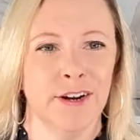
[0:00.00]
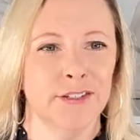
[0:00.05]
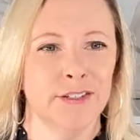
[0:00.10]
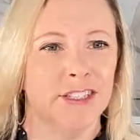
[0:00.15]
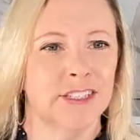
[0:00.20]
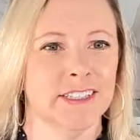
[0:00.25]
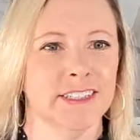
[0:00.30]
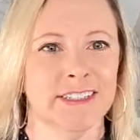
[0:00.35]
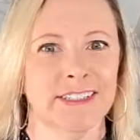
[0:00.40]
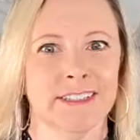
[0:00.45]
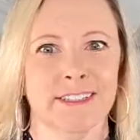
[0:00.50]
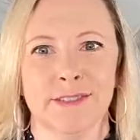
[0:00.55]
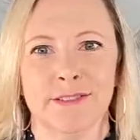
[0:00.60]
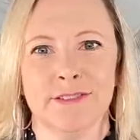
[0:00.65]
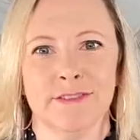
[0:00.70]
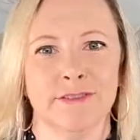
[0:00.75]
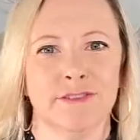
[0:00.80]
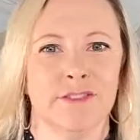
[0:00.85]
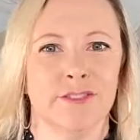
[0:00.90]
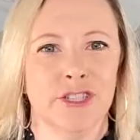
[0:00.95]
just
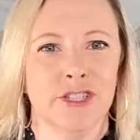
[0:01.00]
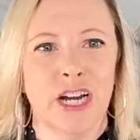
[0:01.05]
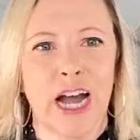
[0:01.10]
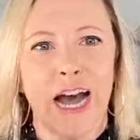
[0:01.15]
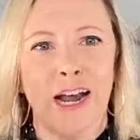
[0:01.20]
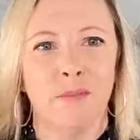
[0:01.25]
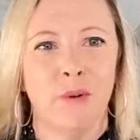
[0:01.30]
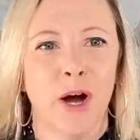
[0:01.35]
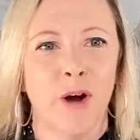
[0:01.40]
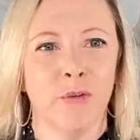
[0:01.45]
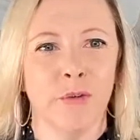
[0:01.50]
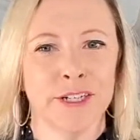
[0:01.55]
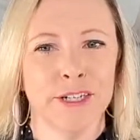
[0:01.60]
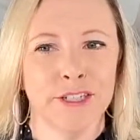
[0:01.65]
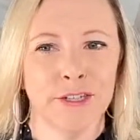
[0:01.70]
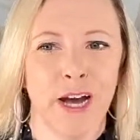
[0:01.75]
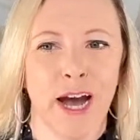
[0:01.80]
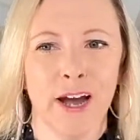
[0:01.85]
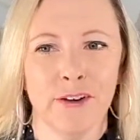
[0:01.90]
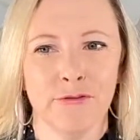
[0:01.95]
chat about what
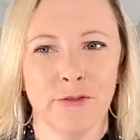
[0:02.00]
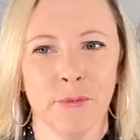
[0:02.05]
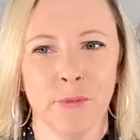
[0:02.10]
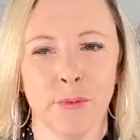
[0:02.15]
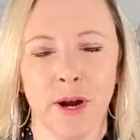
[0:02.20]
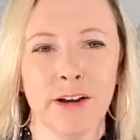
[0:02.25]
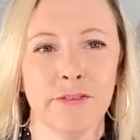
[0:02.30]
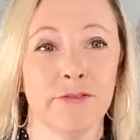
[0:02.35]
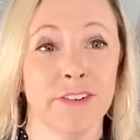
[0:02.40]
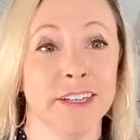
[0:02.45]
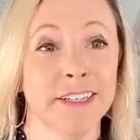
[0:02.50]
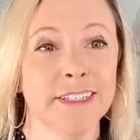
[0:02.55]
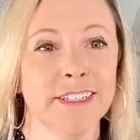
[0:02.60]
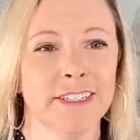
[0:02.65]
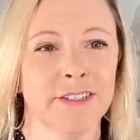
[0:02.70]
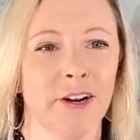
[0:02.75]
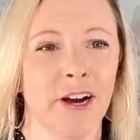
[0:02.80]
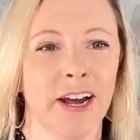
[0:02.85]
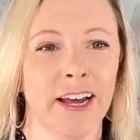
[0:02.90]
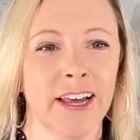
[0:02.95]
you had for
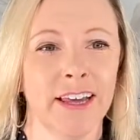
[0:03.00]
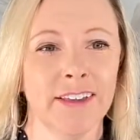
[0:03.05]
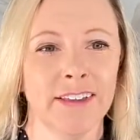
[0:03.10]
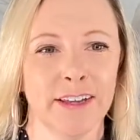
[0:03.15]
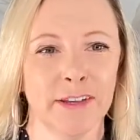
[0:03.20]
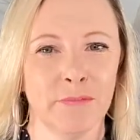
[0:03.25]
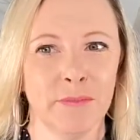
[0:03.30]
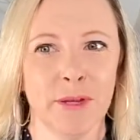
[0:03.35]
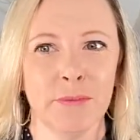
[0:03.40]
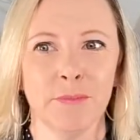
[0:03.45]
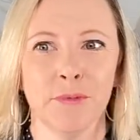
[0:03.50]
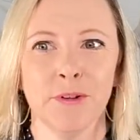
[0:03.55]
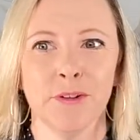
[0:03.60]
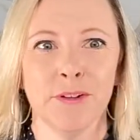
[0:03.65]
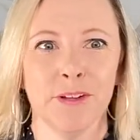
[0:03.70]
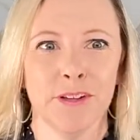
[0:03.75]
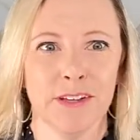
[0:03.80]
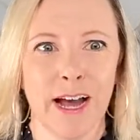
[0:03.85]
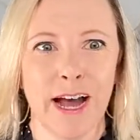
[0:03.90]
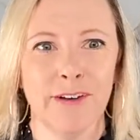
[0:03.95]
breakfast, right? Like
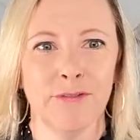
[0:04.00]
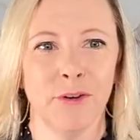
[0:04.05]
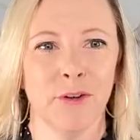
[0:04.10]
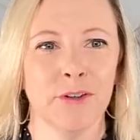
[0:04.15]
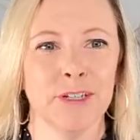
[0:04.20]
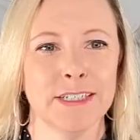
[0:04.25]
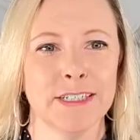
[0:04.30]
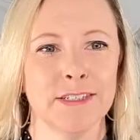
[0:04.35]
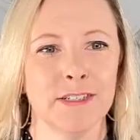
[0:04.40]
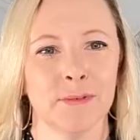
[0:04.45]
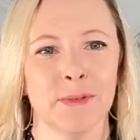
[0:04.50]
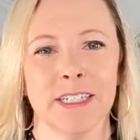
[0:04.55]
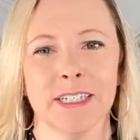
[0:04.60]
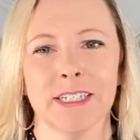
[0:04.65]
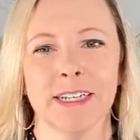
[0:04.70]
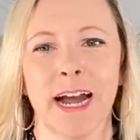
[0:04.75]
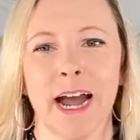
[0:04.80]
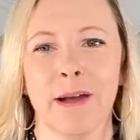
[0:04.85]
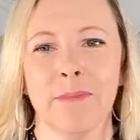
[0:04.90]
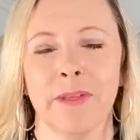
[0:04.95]
people have only so
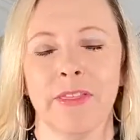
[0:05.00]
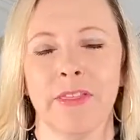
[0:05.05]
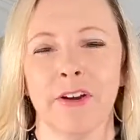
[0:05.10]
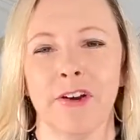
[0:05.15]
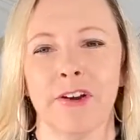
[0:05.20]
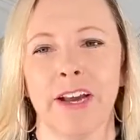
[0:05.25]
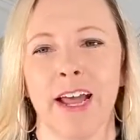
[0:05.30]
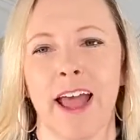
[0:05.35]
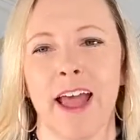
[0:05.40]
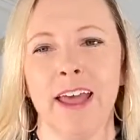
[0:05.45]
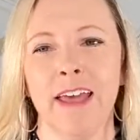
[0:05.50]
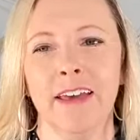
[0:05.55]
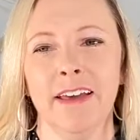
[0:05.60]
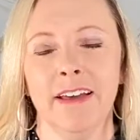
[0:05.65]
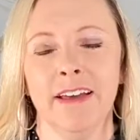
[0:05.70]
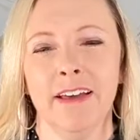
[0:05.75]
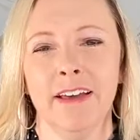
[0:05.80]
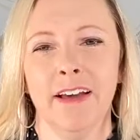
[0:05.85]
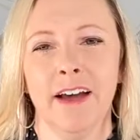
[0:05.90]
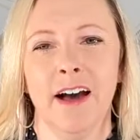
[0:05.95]
much time in their day.
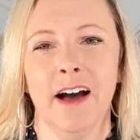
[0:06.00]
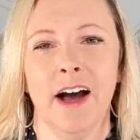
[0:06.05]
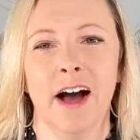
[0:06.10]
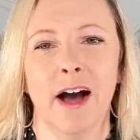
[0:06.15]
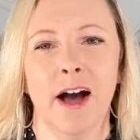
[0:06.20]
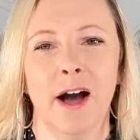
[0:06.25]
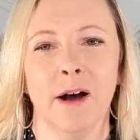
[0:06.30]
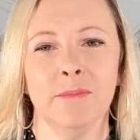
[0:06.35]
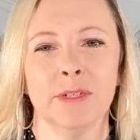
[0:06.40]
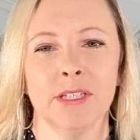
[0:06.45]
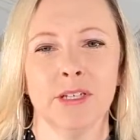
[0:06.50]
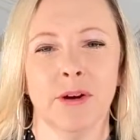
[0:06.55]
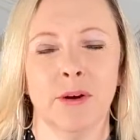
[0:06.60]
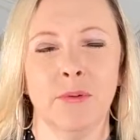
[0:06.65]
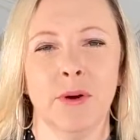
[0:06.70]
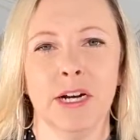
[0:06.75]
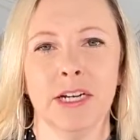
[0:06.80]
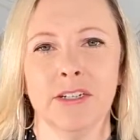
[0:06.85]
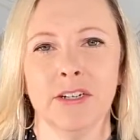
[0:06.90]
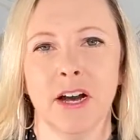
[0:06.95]
So I
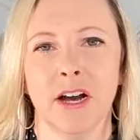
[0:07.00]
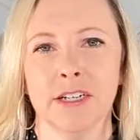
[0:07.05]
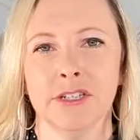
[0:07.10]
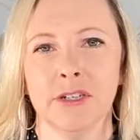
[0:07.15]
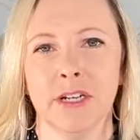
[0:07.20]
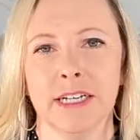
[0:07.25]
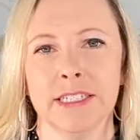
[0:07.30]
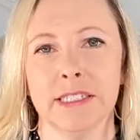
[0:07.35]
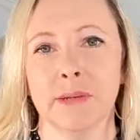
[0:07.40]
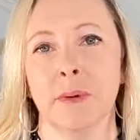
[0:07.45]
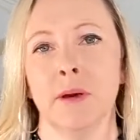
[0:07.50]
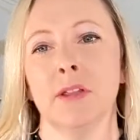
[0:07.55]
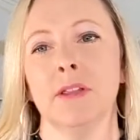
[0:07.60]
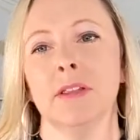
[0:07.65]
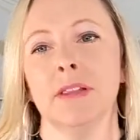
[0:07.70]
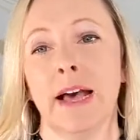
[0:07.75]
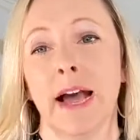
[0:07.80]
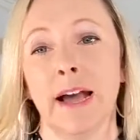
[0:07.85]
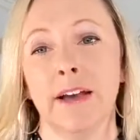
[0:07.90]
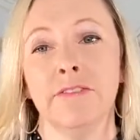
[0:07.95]
want to talk to you guys about
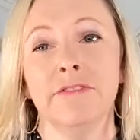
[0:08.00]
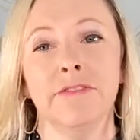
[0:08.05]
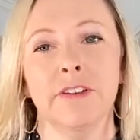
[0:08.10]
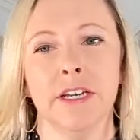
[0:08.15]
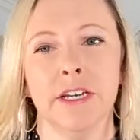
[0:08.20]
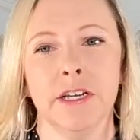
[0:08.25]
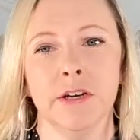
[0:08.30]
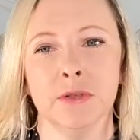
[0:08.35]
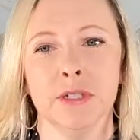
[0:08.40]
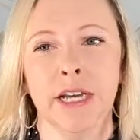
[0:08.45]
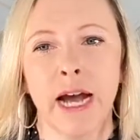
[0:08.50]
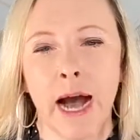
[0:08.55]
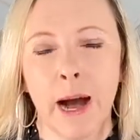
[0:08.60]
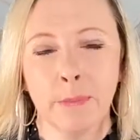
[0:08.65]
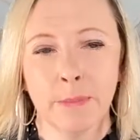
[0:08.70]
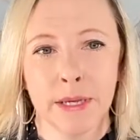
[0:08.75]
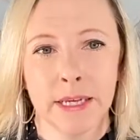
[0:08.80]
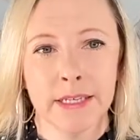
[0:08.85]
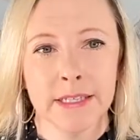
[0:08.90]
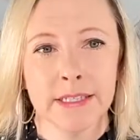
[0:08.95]
live video
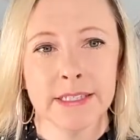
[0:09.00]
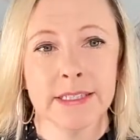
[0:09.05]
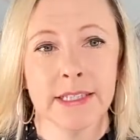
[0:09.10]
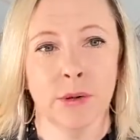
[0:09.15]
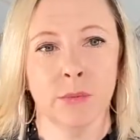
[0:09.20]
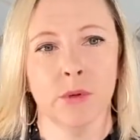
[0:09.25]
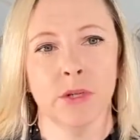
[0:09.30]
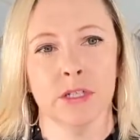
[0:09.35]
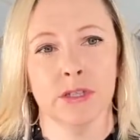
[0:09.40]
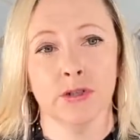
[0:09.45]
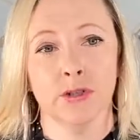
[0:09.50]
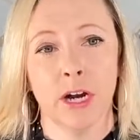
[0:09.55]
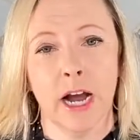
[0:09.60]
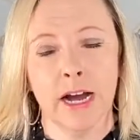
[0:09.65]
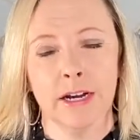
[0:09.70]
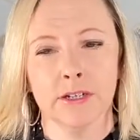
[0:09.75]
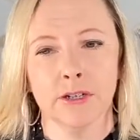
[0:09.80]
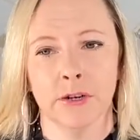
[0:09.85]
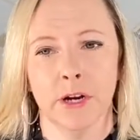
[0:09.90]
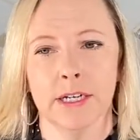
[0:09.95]
topics that will
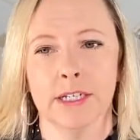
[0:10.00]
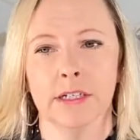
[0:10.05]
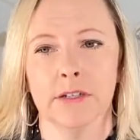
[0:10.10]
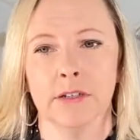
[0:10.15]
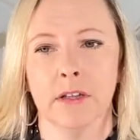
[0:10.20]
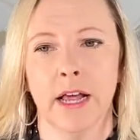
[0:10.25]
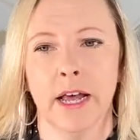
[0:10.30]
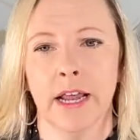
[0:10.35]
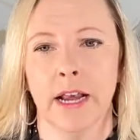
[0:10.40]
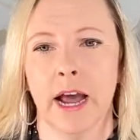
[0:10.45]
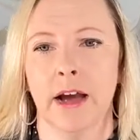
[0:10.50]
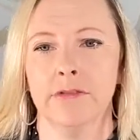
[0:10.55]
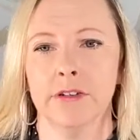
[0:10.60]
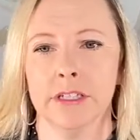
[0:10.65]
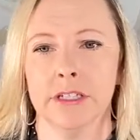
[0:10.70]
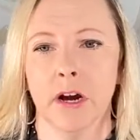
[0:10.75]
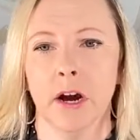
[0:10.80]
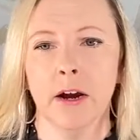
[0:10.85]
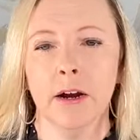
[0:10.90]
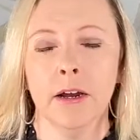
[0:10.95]
attract your ideal client
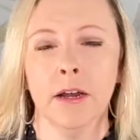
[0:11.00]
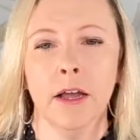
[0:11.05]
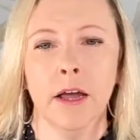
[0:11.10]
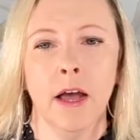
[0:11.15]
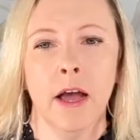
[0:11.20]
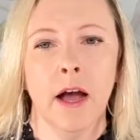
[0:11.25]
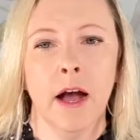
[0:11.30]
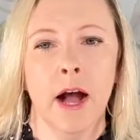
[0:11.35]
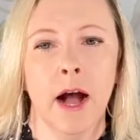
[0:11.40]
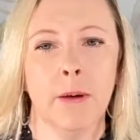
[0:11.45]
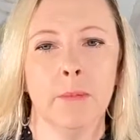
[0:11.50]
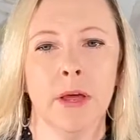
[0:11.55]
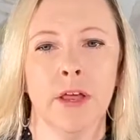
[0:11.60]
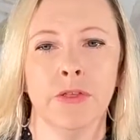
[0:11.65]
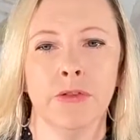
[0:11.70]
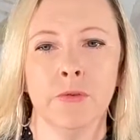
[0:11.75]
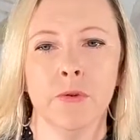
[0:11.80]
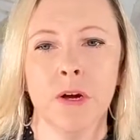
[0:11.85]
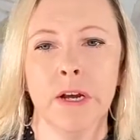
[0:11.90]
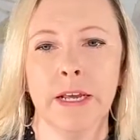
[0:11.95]
avatar.
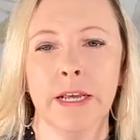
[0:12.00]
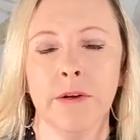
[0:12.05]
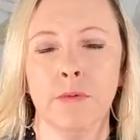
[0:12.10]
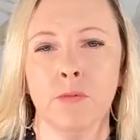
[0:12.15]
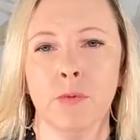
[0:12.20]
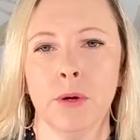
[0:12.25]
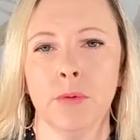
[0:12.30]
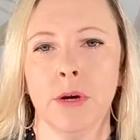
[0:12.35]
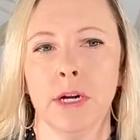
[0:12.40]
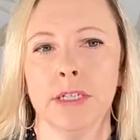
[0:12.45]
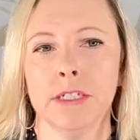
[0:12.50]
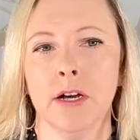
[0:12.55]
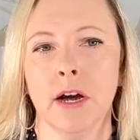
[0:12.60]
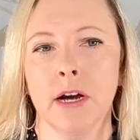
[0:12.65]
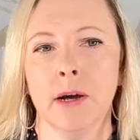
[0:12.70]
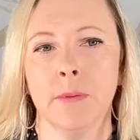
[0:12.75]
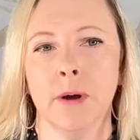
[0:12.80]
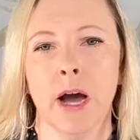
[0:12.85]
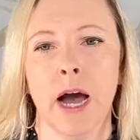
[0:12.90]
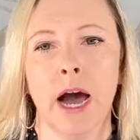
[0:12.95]
And 3, we want to
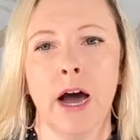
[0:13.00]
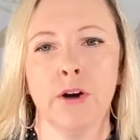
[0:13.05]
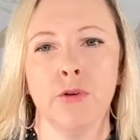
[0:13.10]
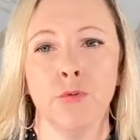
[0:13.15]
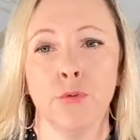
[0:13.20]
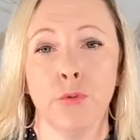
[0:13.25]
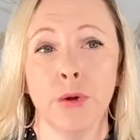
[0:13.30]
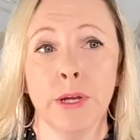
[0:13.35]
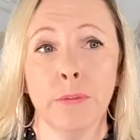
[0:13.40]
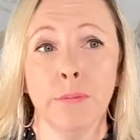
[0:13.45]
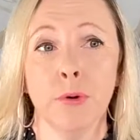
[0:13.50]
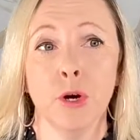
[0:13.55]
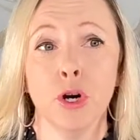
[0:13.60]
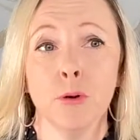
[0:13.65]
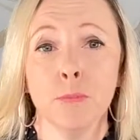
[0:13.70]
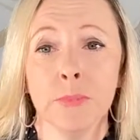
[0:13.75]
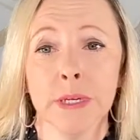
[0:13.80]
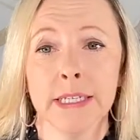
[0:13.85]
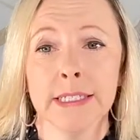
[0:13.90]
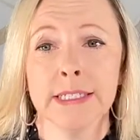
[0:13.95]
talk about how to
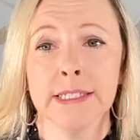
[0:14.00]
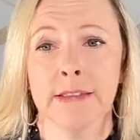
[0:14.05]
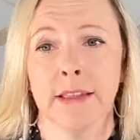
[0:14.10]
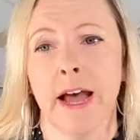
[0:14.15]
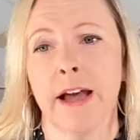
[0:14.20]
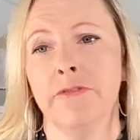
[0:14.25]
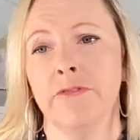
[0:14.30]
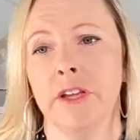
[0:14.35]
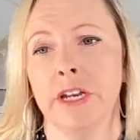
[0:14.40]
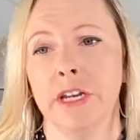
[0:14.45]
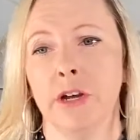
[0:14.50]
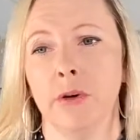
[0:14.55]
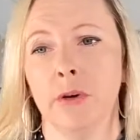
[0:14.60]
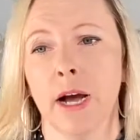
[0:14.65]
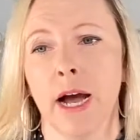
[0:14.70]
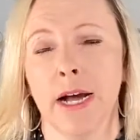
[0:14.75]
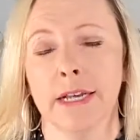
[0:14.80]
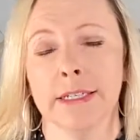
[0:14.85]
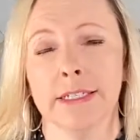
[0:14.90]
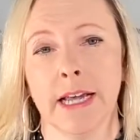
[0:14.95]
repurpose live video
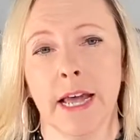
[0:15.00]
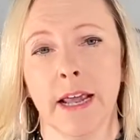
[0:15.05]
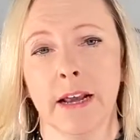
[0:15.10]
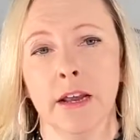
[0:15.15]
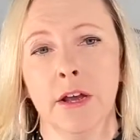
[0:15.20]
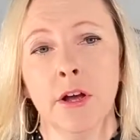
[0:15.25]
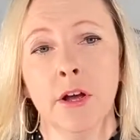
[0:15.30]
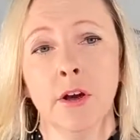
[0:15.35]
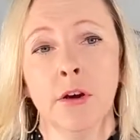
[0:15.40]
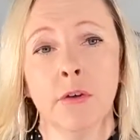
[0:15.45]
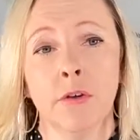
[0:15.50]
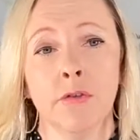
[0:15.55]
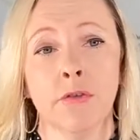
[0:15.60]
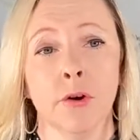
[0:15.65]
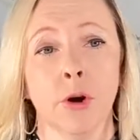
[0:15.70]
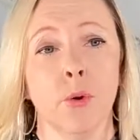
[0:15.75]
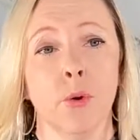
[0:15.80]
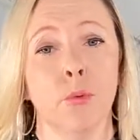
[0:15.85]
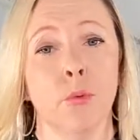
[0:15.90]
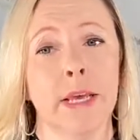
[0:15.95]
content
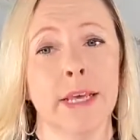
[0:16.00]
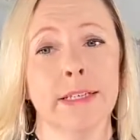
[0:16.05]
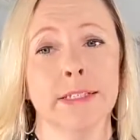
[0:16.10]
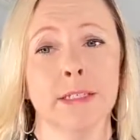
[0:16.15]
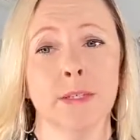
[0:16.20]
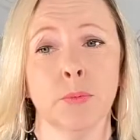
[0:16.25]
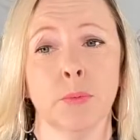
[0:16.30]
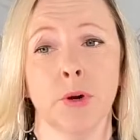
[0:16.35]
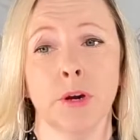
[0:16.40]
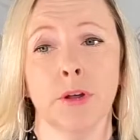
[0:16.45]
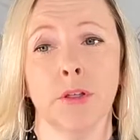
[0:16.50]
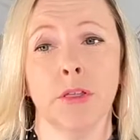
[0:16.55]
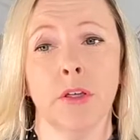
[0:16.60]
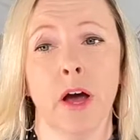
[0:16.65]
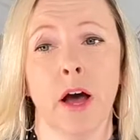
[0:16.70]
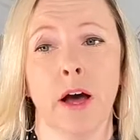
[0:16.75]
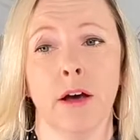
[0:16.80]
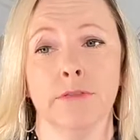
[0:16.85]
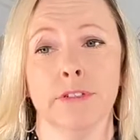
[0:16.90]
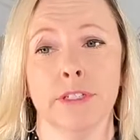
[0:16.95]
for a week's worth
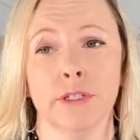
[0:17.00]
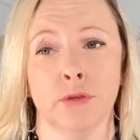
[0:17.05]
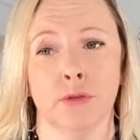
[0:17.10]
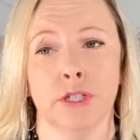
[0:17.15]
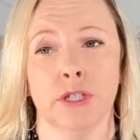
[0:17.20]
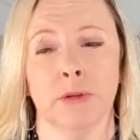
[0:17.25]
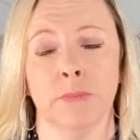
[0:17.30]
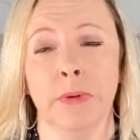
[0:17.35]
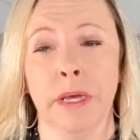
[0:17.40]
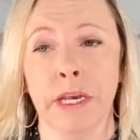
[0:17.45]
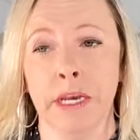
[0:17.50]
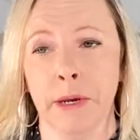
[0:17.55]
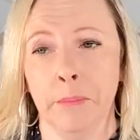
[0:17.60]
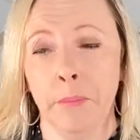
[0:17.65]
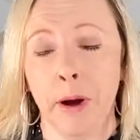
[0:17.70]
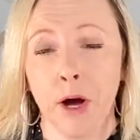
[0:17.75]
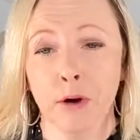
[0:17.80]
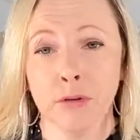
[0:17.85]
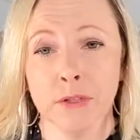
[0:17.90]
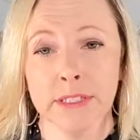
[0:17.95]
of social media
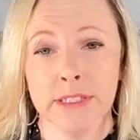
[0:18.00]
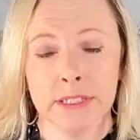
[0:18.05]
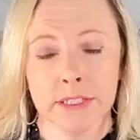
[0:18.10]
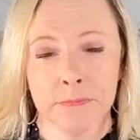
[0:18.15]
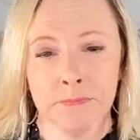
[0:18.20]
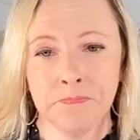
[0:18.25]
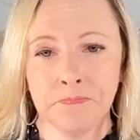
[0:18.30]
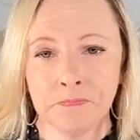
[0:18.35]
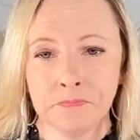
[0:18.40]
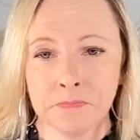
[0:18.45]
posts.